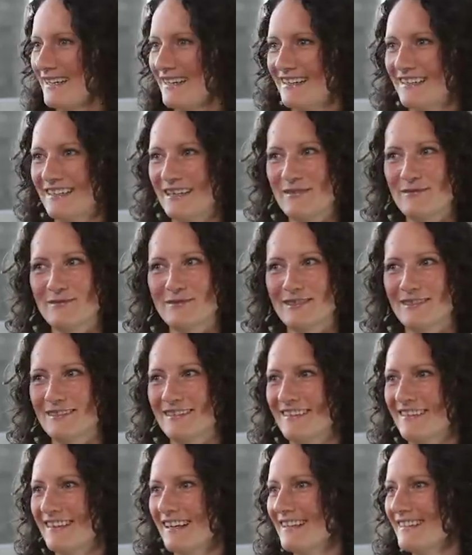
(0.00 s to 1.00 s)

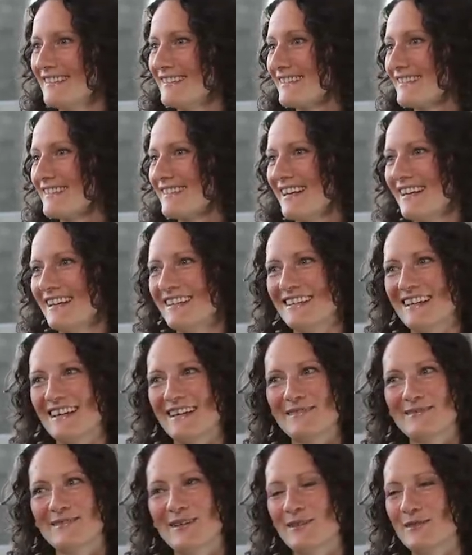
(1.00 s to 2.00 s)
Never. That
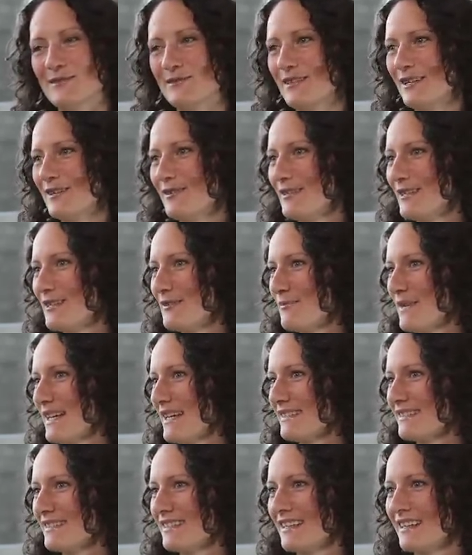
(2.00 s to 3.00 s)
I found very
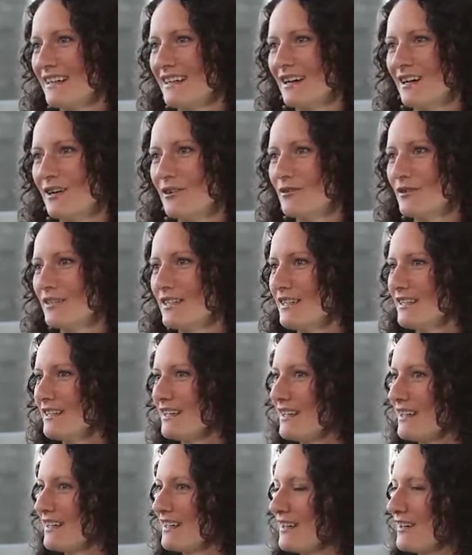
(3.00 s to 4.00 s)
amazing, how he